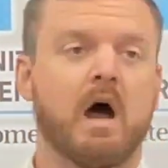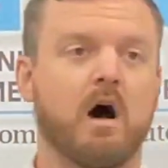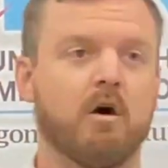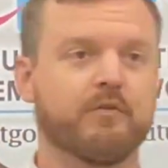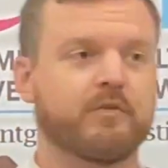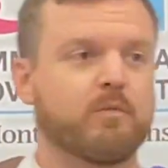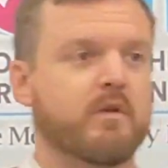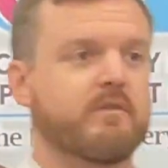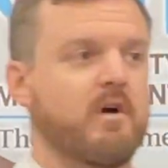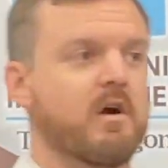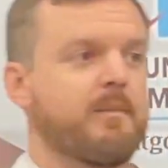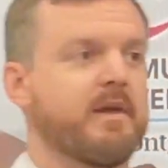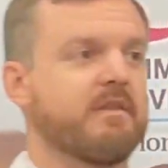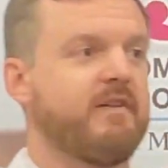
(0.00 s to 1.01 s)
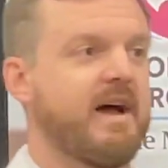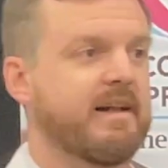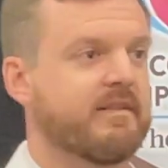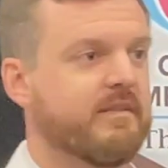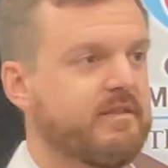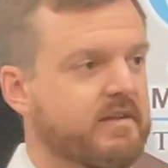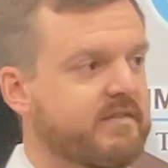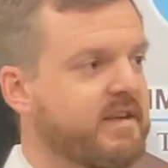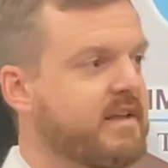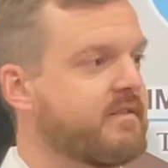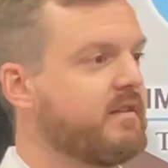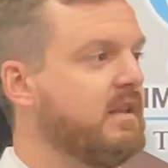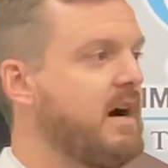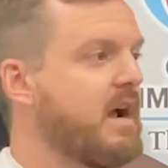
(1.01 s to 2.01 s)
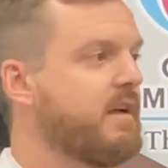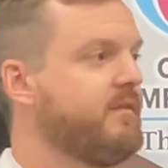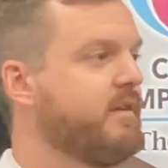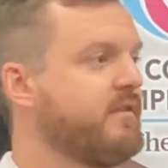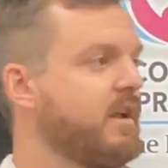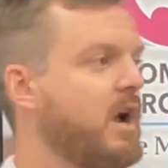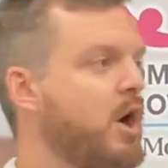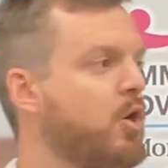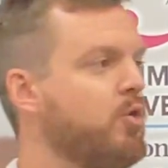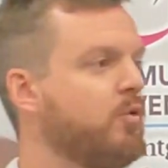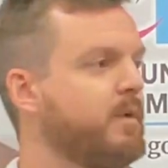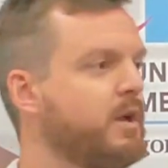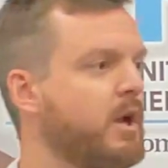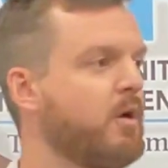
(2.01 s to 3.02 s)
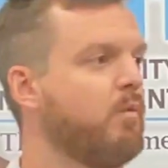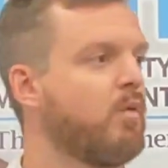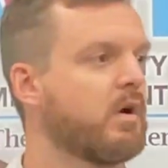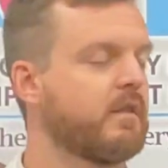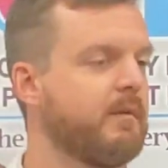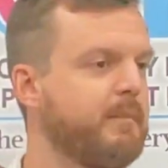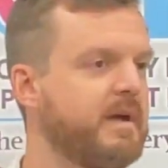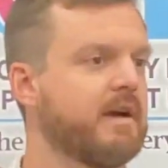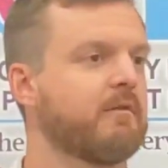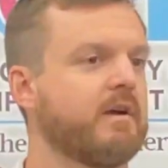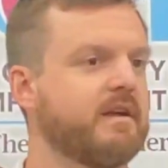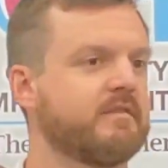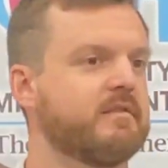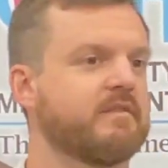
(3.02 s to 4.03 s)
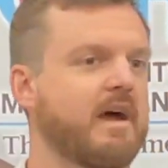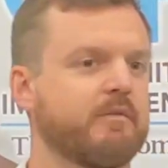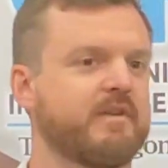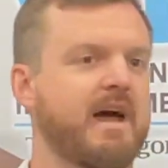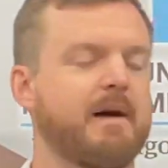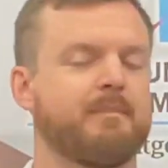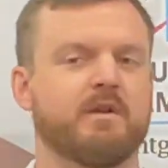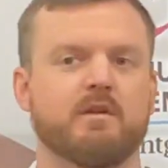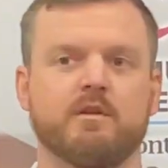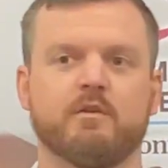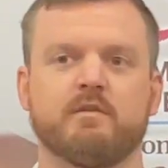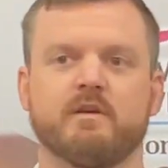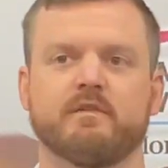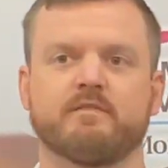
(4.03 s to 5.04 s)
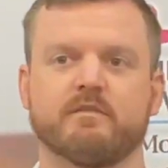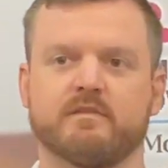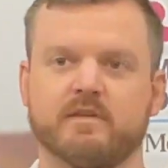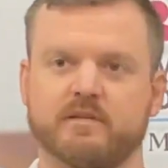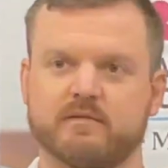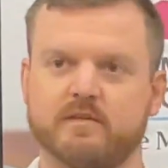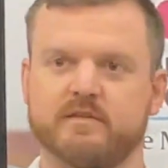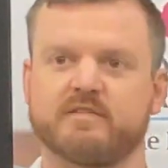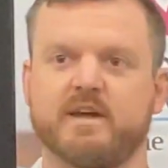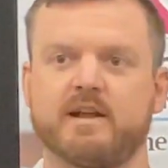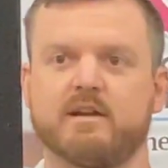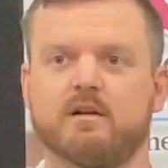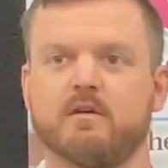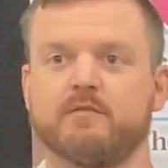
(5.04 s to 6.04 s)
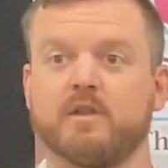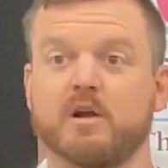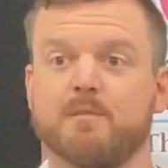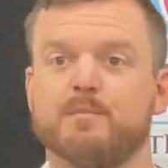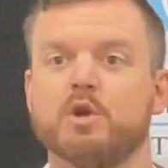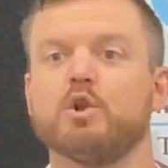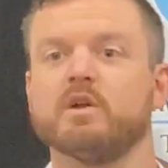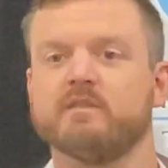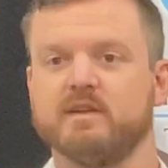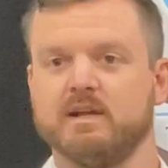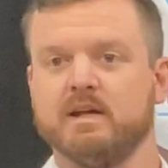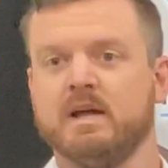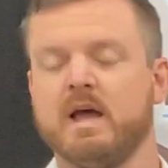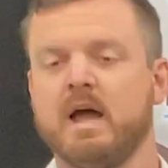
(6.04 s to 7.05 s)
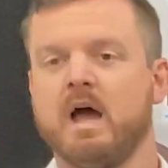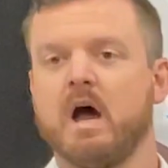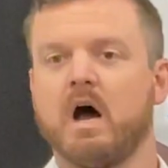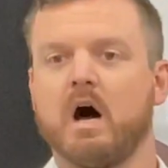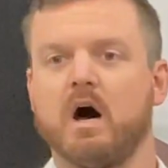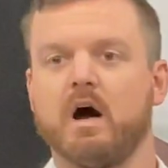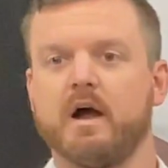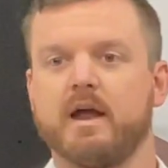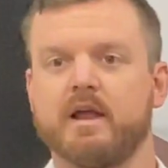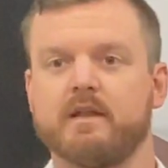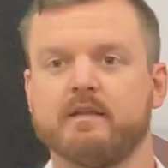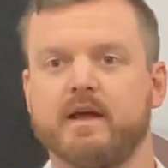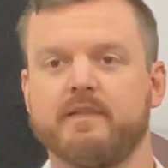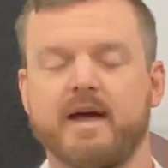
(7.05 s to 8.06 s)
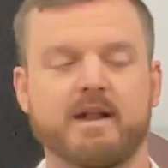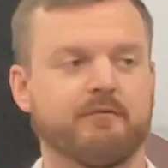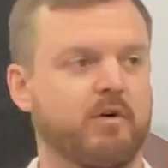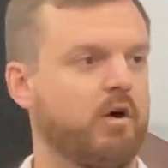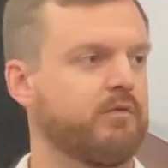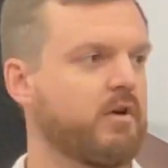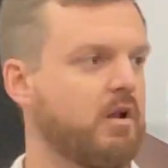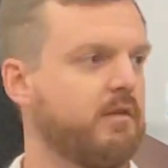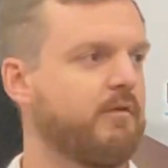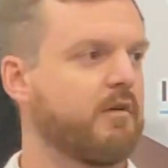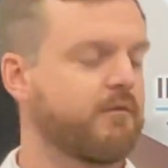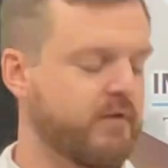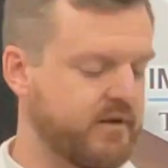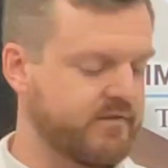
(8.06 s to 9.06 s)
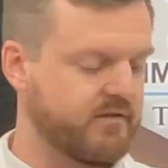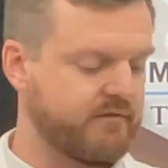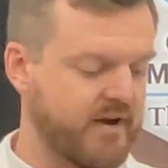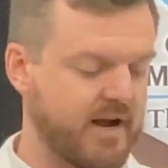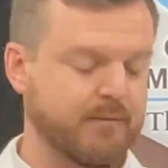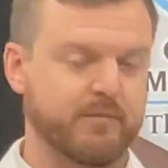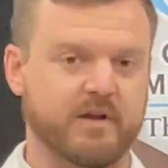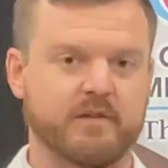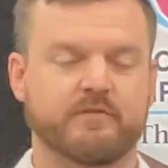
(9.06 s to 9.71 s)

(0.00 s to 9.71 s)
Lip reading: I also want to talk about the fact that this hits a lot of us at home. You know, one of the big reasons I was happy to do this is the state of the community. And that involves all of our friends and family.